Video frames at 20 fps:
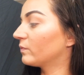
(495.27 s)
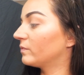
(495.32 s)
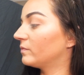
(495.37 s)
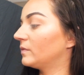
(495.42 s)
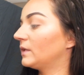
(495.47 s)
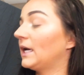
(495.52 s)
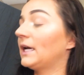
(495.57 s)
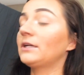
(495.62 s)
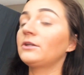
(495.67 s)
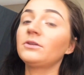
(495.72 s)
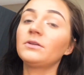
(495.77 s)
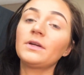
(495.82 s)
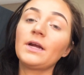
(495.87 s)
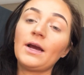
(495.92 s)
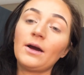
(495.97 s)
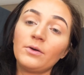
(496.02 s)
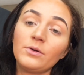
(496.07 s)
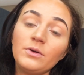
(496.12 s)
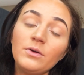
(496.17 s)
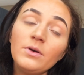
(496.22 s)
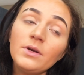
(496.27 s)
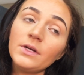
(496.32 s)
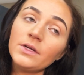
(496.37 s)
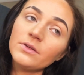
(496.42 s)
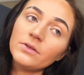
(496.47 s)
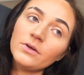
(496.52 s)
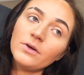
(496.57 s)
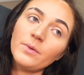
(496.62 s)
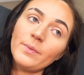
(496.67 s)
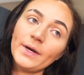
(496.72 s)
and now you could either
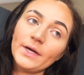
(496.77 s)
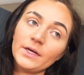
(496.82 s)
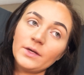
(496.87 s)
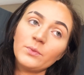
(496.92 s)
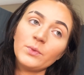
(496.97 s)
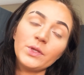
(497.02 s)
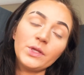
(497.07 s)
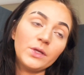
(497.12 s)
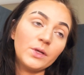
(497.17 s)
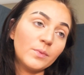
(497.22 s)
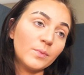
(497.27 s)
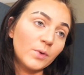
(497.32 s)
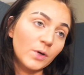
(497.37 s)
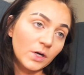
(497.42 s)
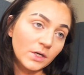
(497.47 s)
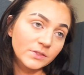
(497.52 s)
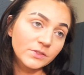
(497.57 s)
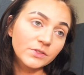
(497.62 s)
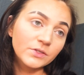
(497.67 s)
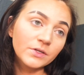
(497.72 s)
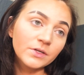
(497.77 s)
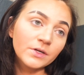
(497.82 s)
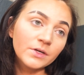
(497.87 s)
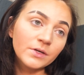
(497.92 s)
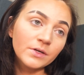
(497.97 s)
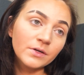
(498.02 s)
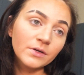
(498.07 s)
go back in with your bronzer